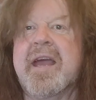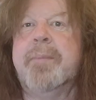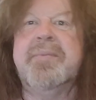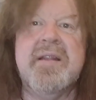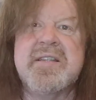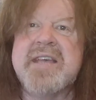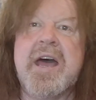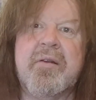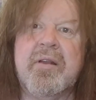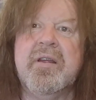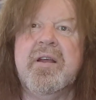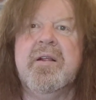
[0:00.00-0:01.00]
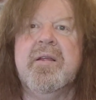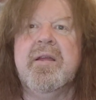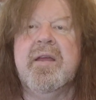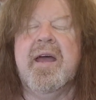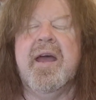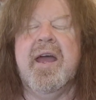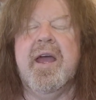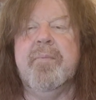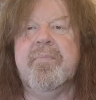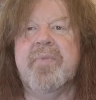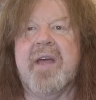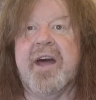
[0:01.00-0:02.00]
Captain Terrell
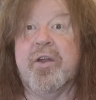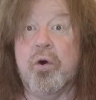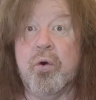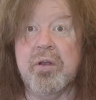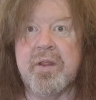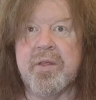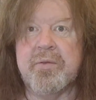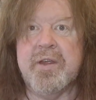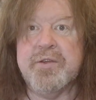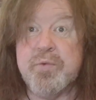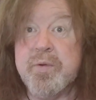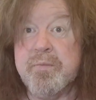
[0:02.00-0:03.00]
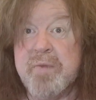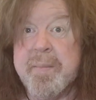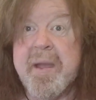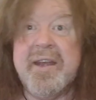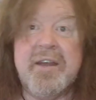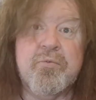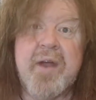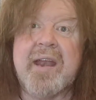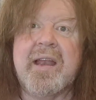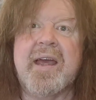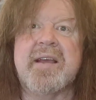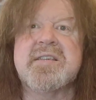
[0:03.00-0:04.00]
and all of the remaining
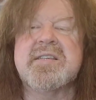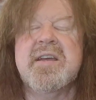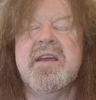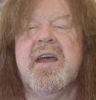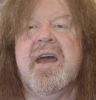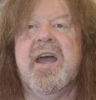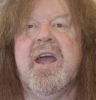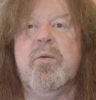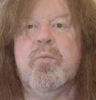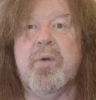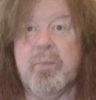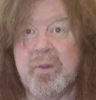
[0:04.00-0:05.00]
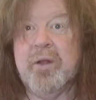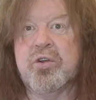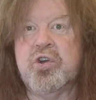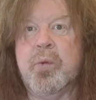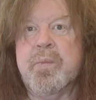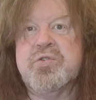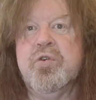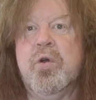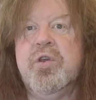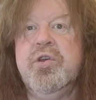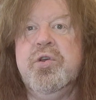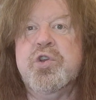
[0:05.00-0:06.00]
red legs will come to
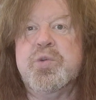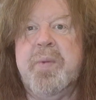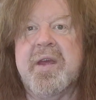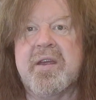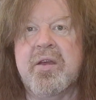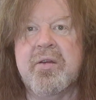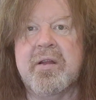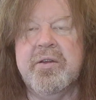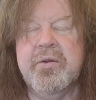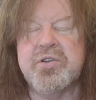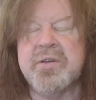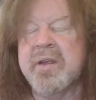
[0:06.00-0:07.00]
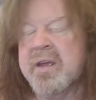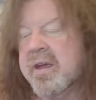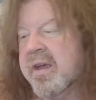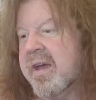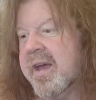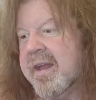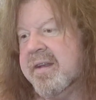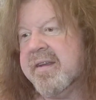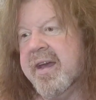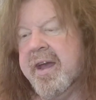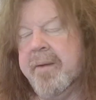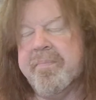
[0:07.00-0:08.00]
a huge big conclusion.
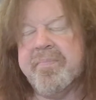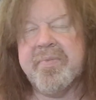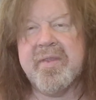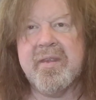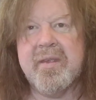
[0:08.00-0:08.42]
And